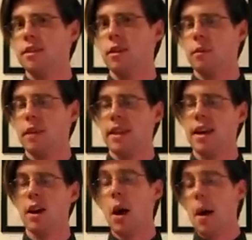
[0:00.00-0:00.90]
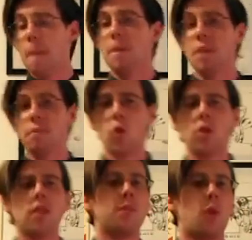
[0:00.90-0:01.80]
there's something there. But
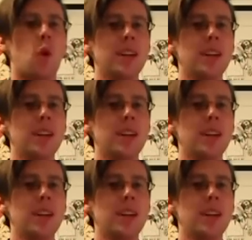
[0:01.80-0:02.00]
more to the